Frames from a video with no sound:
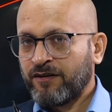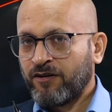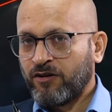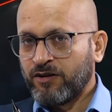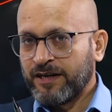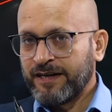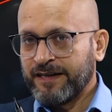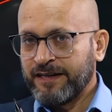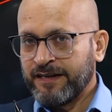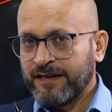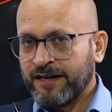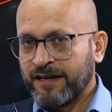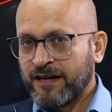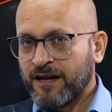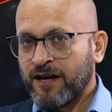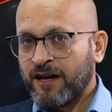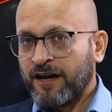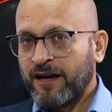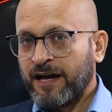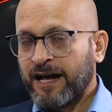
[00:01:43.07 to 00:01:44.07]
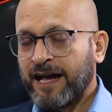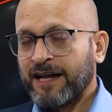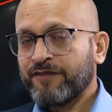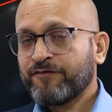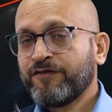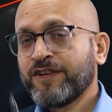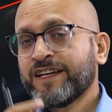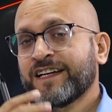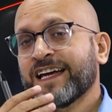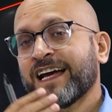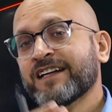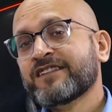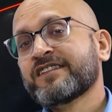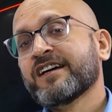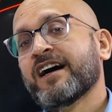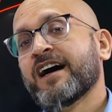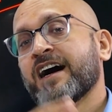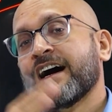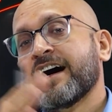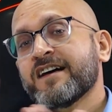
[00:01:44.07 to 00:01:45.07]
Alright, and we get
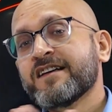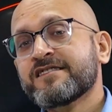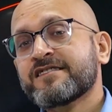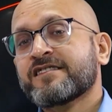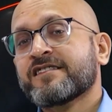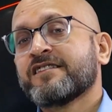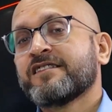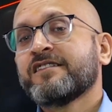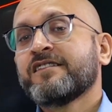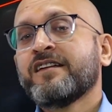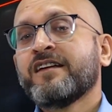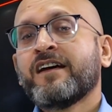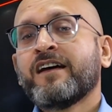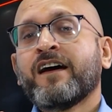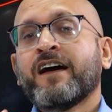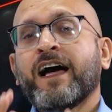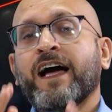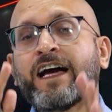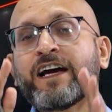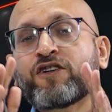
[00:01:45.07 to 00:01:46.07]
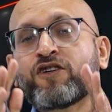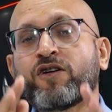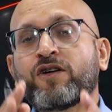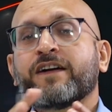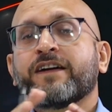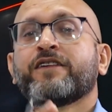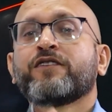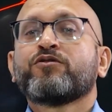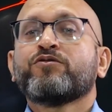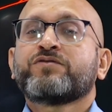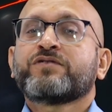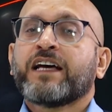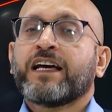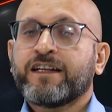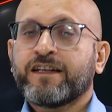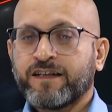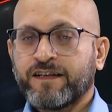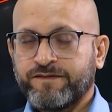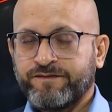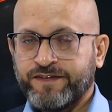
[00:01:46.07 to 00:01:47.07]
the answer according to
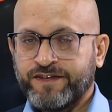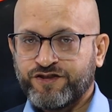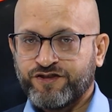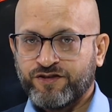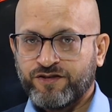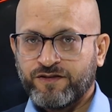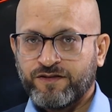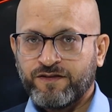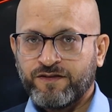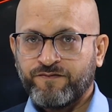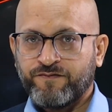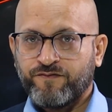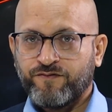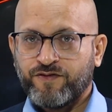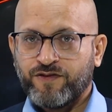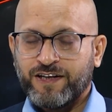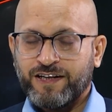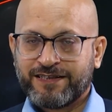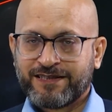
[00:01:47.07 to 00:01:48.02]
sign convention. For